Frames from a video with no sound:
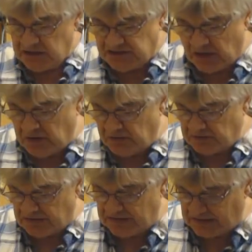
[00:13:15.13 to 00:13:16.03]
So
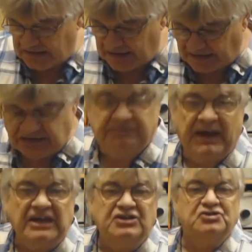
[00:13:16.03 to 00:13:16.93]
it
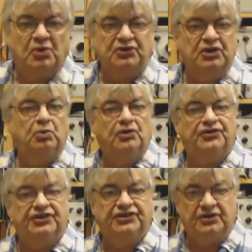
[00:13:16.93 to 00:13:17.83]
depends what you
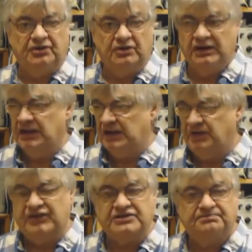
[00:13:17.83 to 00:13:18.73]
want to do.
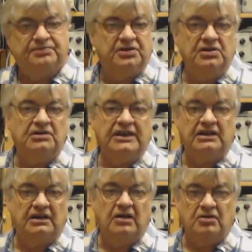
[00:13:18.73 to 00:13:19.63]
If it's
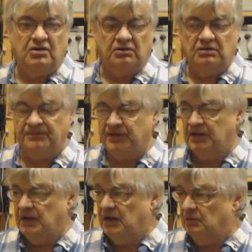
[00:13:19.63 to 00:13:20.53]
purely local,
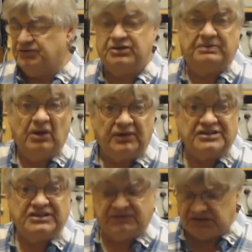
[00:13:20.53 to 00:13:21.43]
well, to be
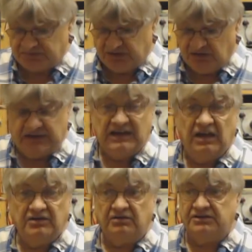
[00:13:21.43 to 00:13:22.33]
honest, if it's purely
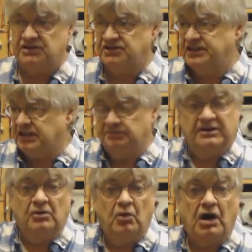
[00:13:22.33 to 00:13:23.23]
local, just stick a
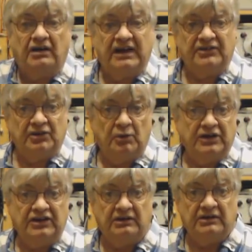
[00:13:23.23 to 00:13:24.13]
bit of wire out the
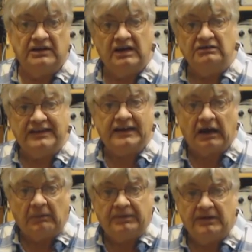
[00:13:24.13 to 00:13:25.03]
window and load
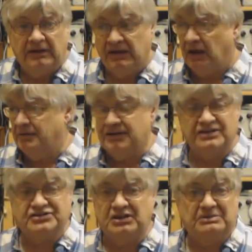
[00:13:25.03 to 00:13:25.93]
that up. I mean,
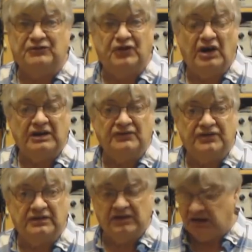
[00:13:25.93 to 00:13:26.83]
it's going to be fine
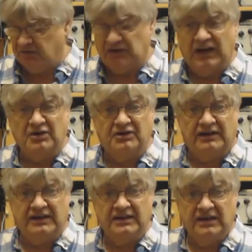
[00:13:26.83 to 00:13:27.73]
for
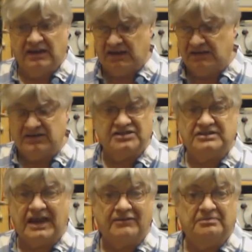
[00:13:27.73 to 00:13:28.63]
locally, and
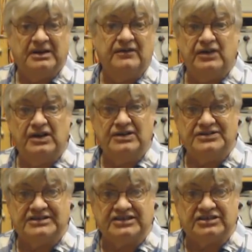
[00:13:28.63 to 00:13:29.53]
just have a bit of an
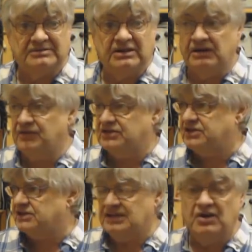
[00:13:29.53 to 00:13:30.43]
earth system. You know, if it's
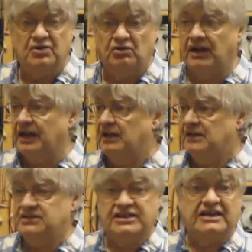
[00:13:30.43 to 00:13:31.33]
just local, like
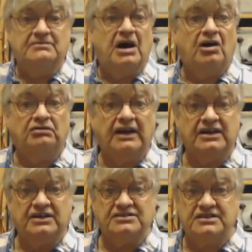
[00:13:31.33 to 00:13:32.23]
10-mile
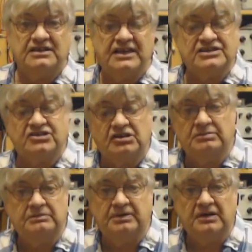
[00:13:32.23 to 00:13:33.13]
radius, that's going
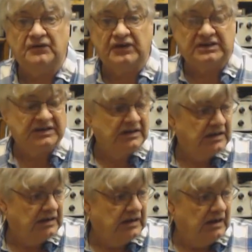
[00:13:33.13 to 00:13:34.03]
to be perfect.
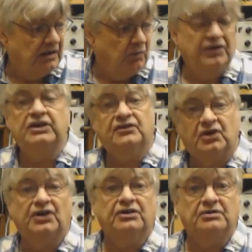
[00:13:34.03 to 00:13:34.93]
What you've
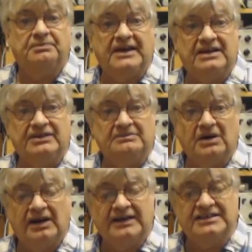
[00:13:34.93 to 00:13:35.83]
got to bear in
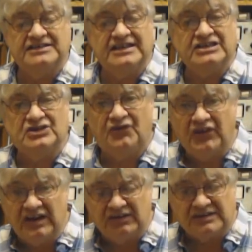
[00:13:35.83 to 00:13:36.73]
mind is the
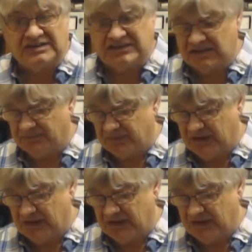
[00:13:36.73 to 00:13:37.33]
interference